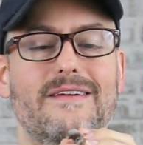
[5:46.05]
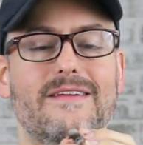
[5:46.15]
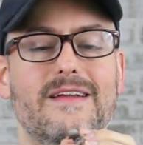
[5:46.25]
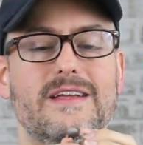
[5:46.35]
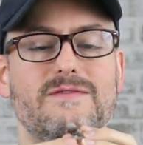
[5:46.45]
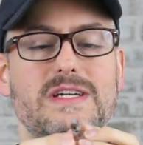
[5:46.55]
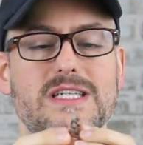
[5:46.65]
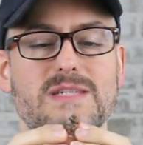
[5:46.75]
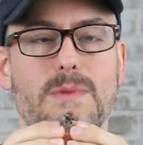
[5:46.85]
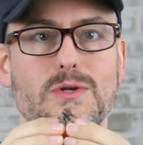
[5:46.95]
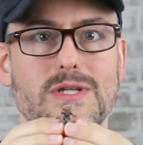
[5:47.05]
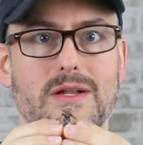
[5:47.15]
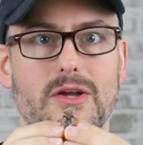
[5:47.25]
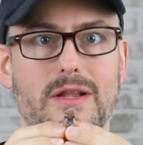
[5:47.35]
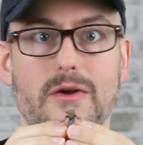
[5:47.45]
His face is supposed to
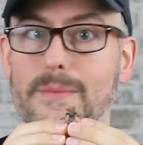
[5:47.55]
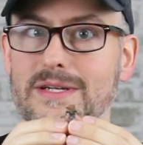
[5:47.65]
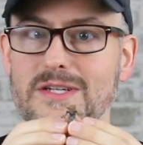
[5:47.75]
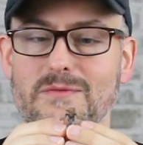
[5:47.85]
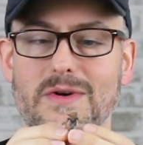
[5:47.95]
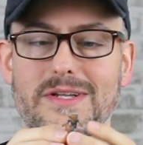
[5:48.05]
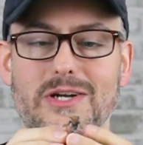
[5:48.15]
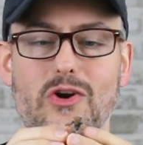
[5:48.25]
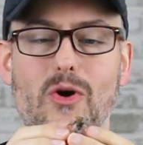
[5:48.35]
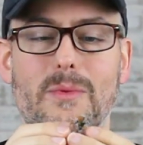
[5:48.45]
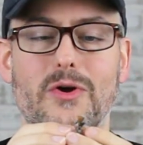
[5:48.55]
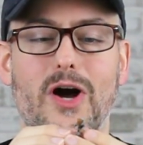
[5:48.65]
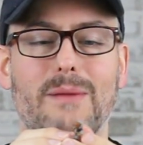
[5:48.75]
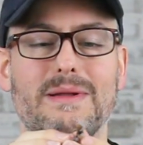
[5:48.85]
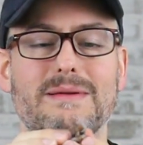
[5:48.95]
look a little bit different than your normal
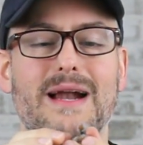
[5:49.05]
goblin.